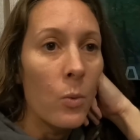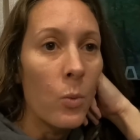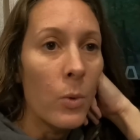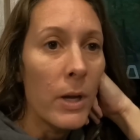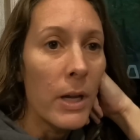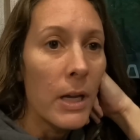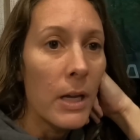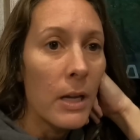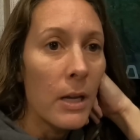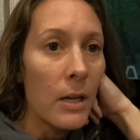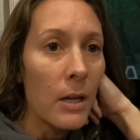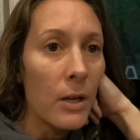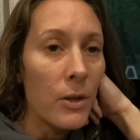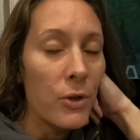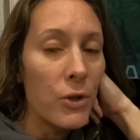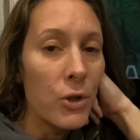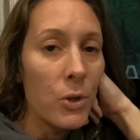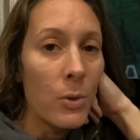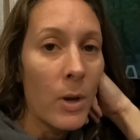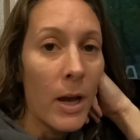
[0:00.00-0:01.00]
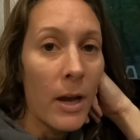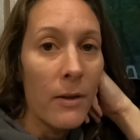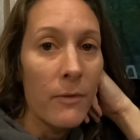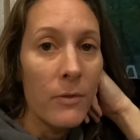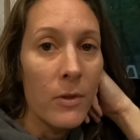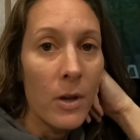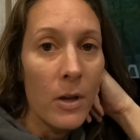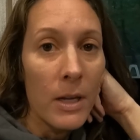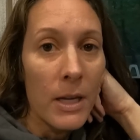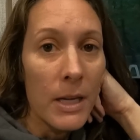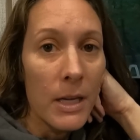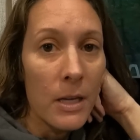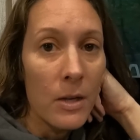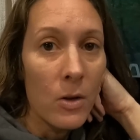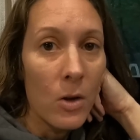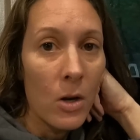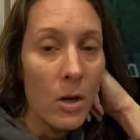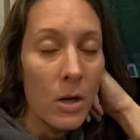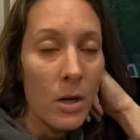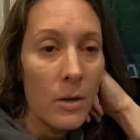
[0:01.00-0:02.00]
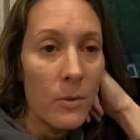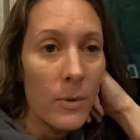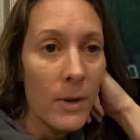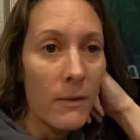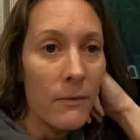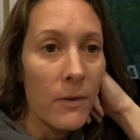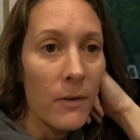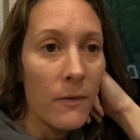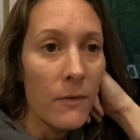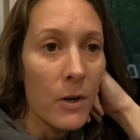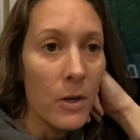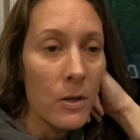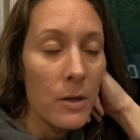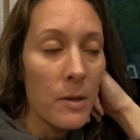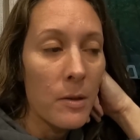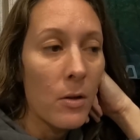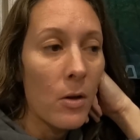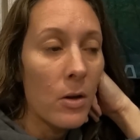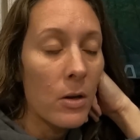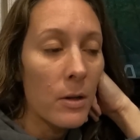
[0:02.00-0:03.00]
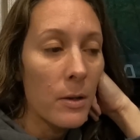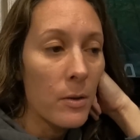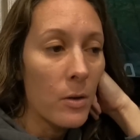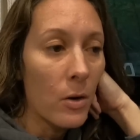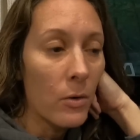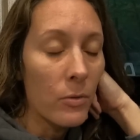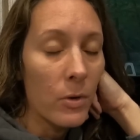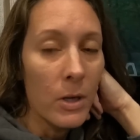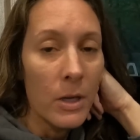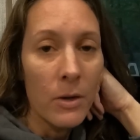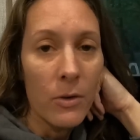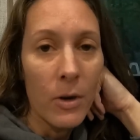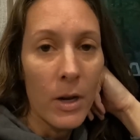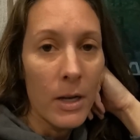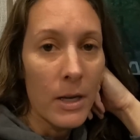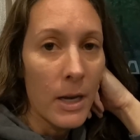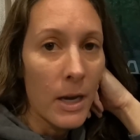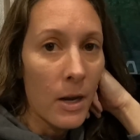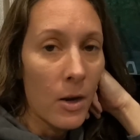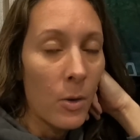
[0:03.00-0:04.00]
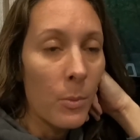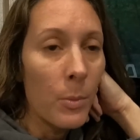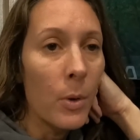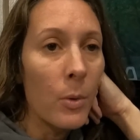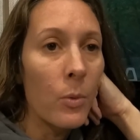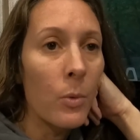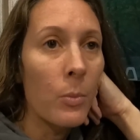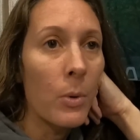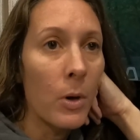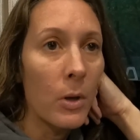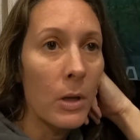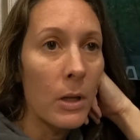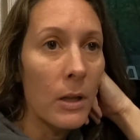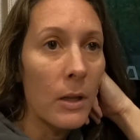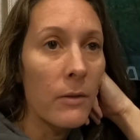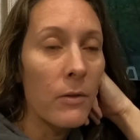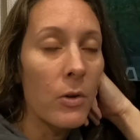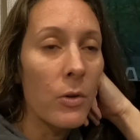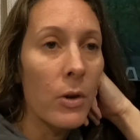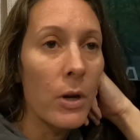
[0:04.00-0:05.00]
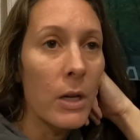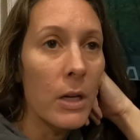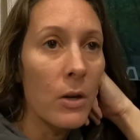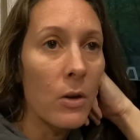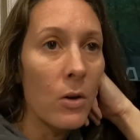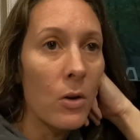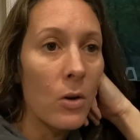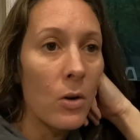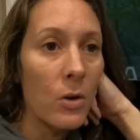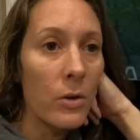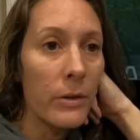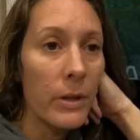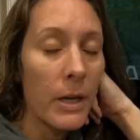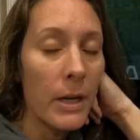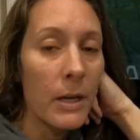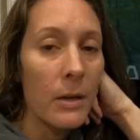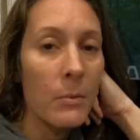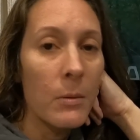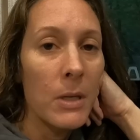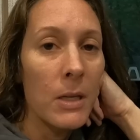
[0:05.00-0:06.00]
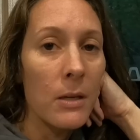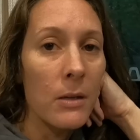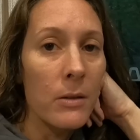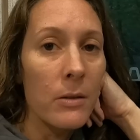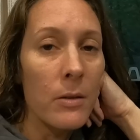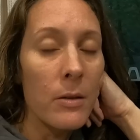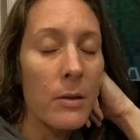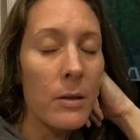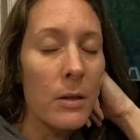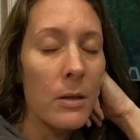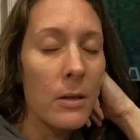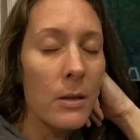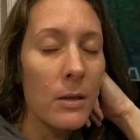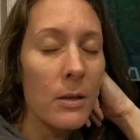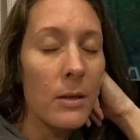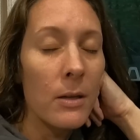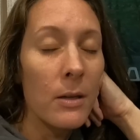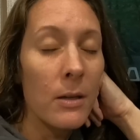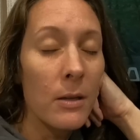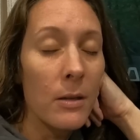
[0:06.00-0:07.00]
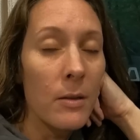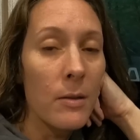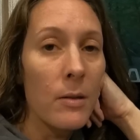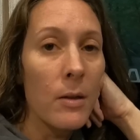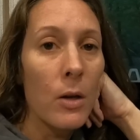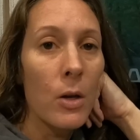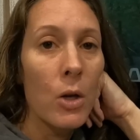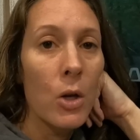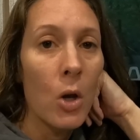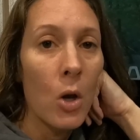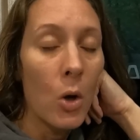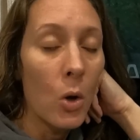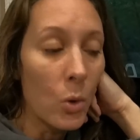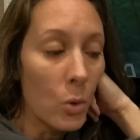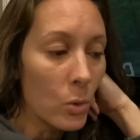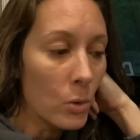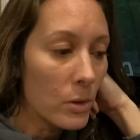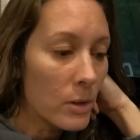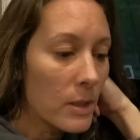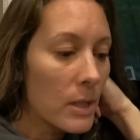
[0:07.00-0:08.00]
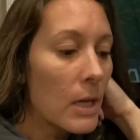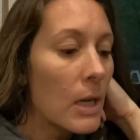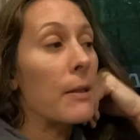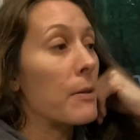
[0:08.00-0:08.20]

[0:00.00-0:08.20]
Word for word: We do have the heat on, we have the furnace on. It's not running right now, but we'll probably leave it running all night because it is cold.